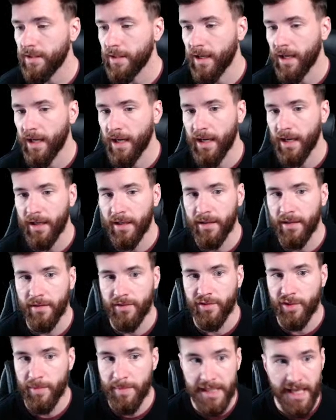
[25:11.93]

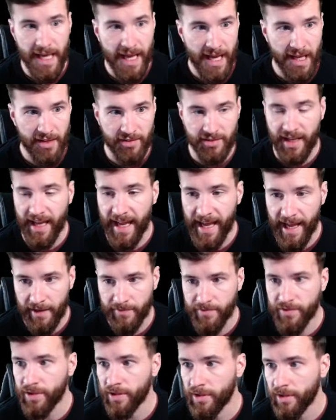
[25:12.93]
to be asked
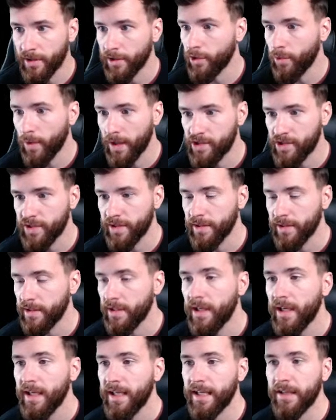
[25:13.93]
after a question
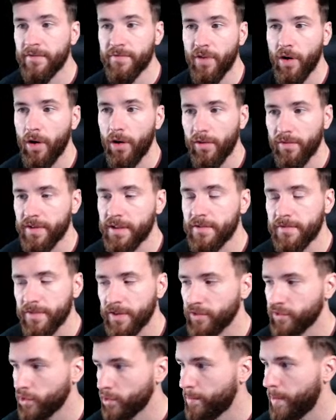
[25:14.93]
involving
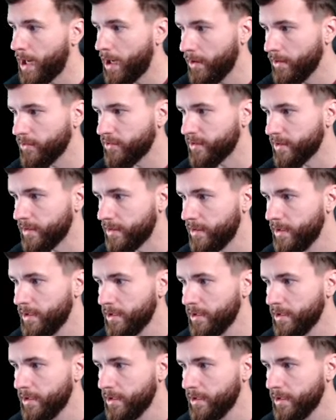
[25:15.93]
fiscal policy.